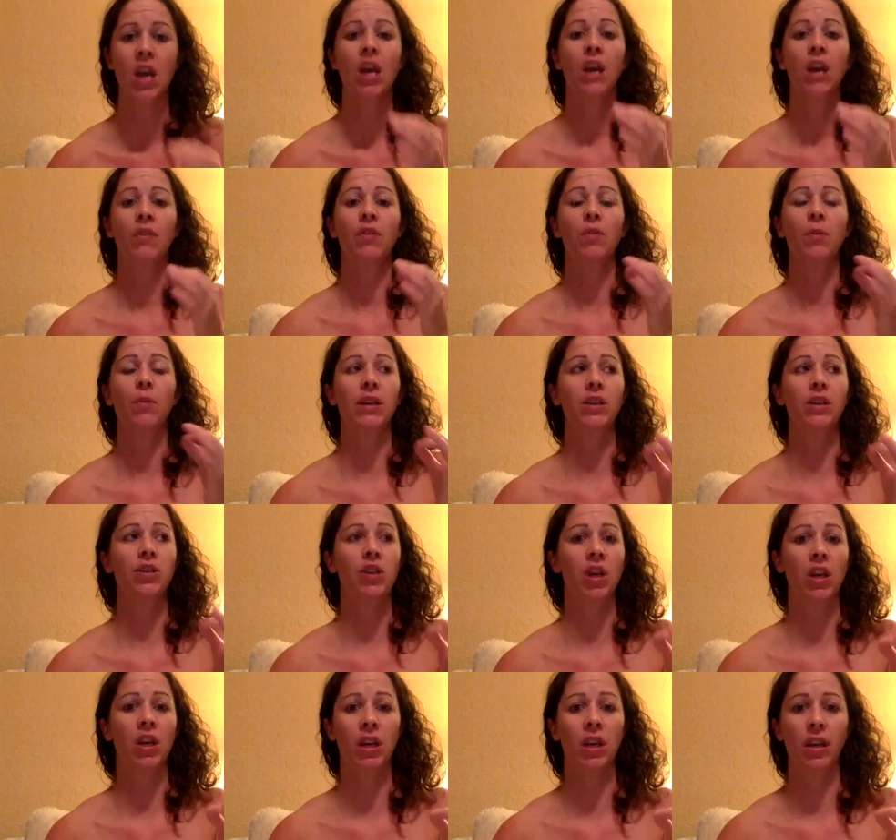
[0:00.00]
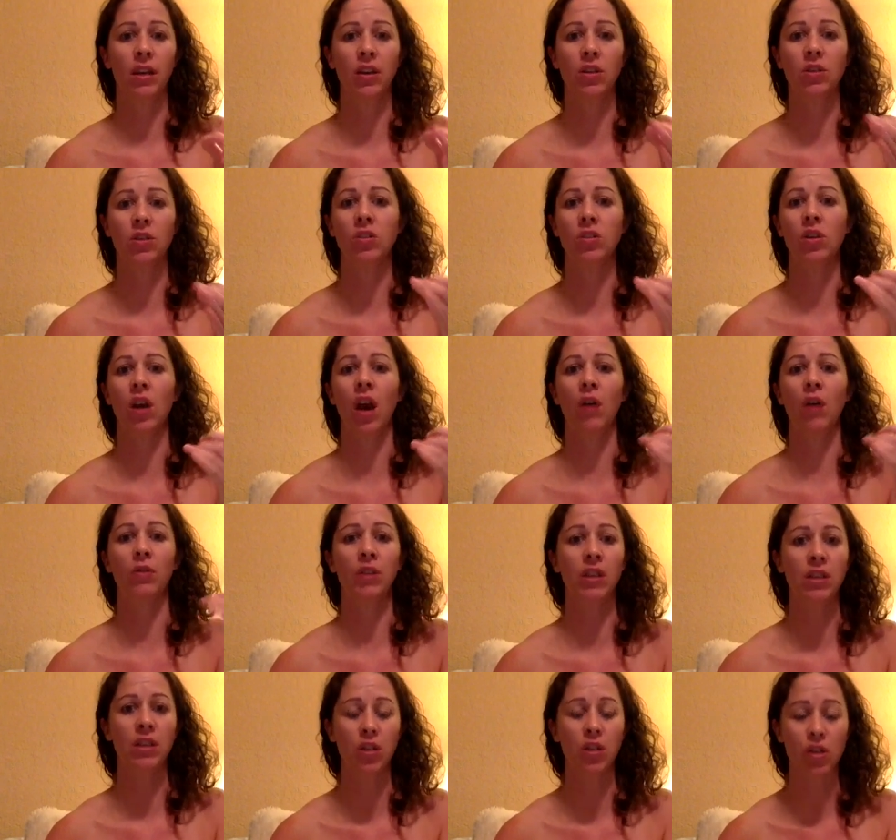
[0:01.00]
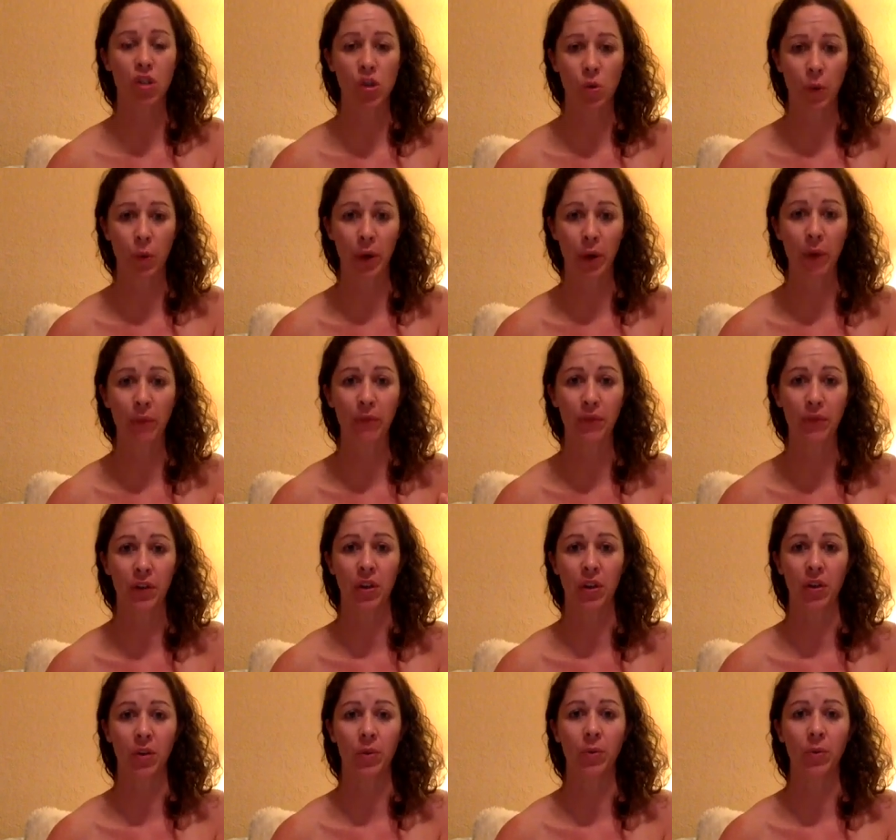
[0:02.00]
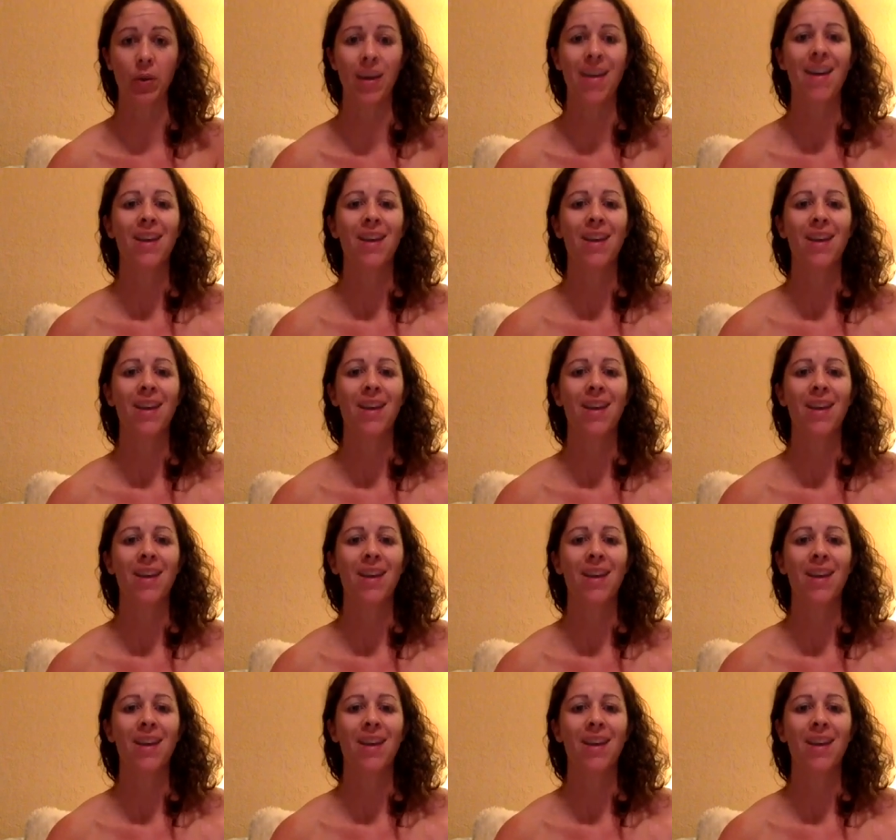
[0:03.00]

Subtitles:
if you want to change how things are showing up for you,